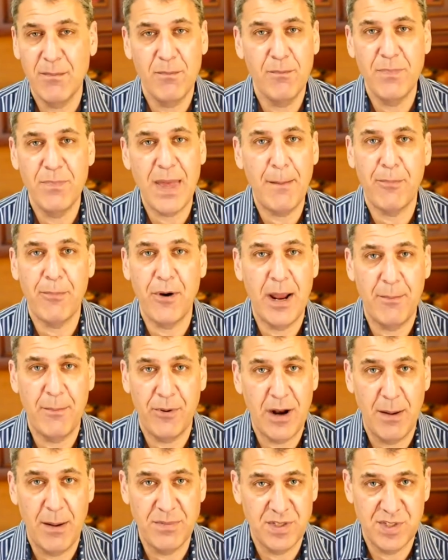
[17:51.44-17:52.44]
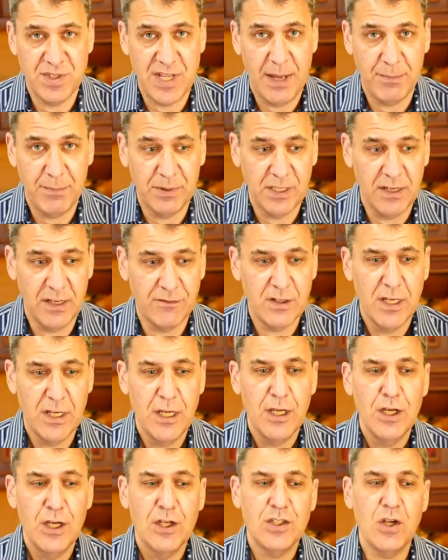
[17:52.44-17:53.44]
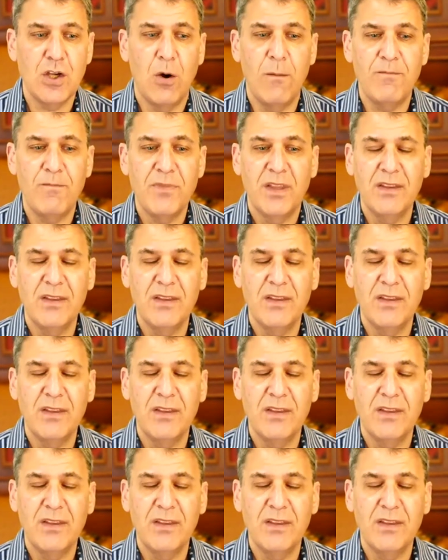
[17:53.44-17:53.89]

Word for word: that brand promise is not believed. So